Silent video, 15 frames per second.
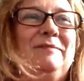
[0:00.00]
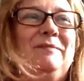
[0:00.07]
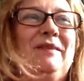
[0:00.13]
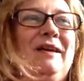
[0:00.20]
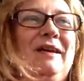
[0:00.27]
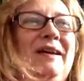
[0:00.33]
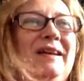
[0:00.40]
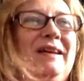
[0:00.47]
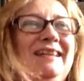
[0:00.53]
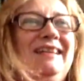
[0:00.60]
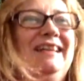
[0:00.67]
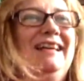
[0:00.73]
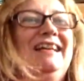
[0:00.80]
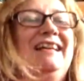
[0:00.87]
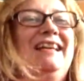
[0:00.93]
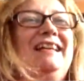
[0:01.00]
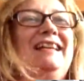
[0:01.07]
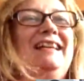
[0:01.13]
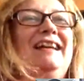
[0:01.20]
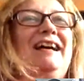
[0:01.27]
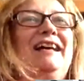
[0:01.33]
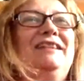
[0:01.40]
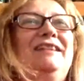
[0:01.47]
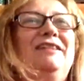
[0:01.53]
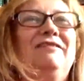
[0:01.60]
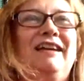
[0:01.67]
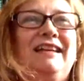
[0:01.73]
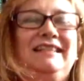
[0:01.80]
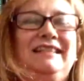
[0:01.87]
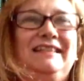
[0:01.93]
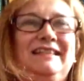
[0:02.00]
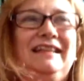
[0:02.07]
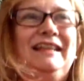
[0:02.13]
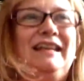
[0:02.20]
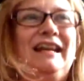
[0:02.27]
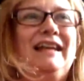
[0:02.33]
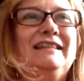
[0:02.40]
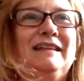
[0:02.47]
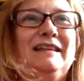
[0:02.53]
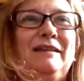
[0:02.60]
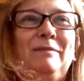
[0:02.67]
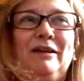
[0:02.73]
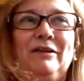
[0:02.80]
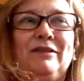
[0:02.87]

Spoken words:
That otherwise it's interesting because that's true.